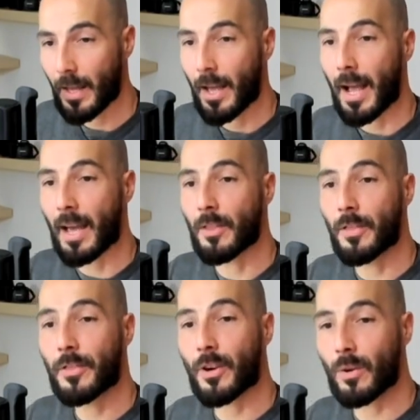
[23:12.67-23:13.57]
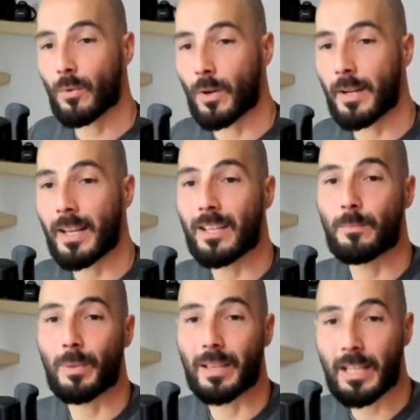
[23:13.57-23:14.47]
And the third one is
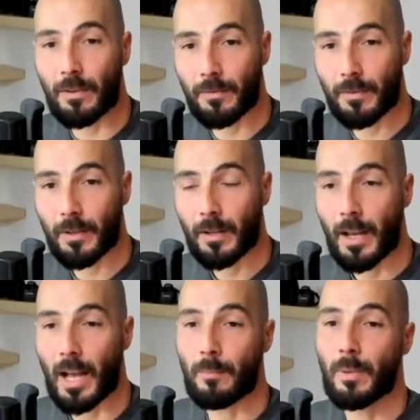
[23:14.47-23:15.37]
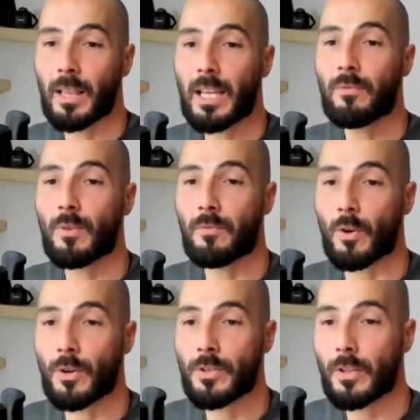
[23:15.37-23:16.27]
belief. And belief
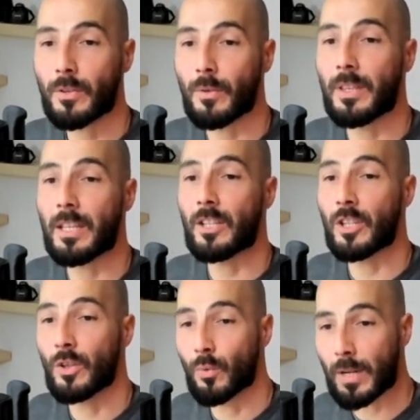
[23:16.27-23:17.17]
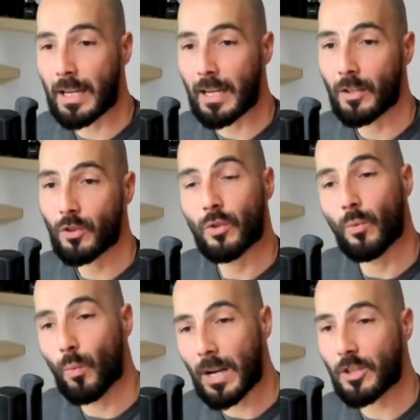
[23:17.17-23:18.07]
refers to the degree to
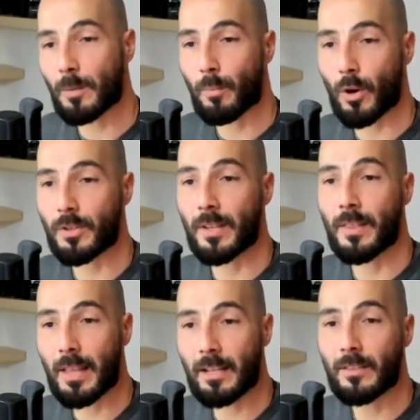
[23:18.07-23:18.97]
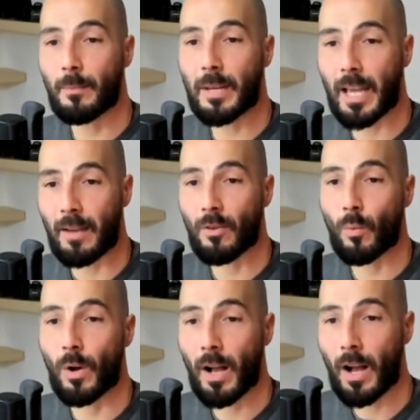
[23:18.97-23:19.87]
which a person thinks the behavior
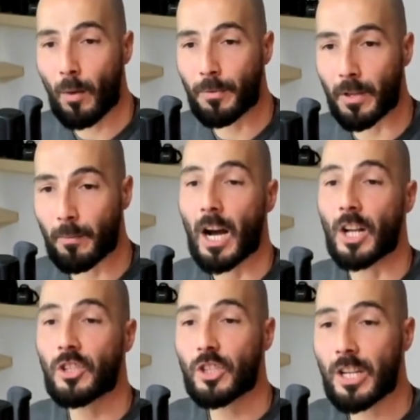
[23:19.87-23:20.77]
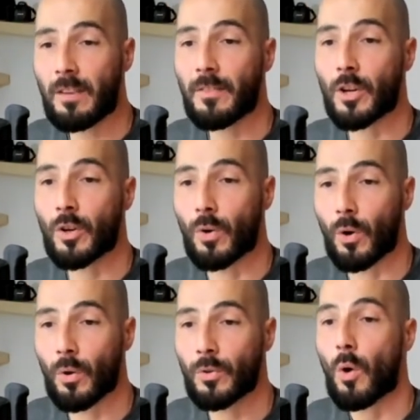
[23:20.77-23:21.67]
will help them achieve their
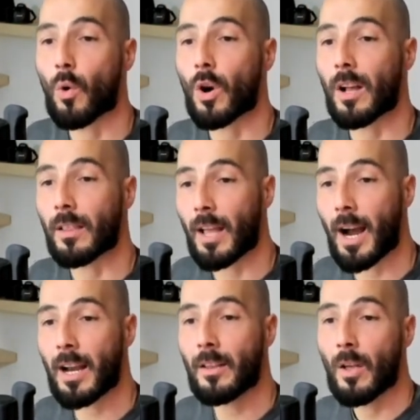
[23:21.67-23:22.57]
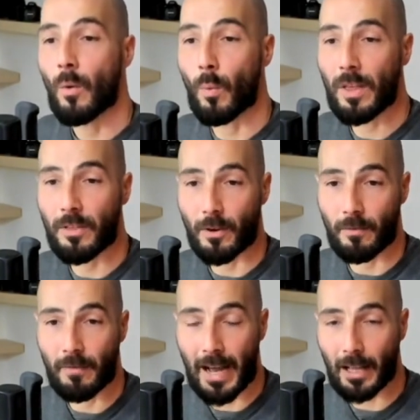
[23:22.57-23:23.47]
goals or align with their
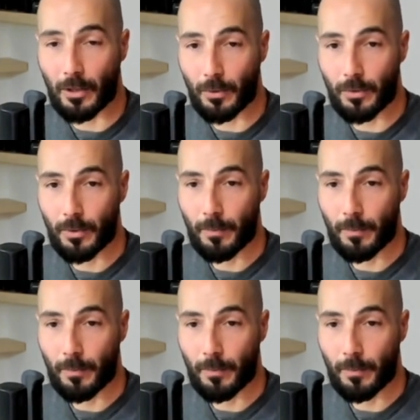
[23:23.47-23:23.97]
values.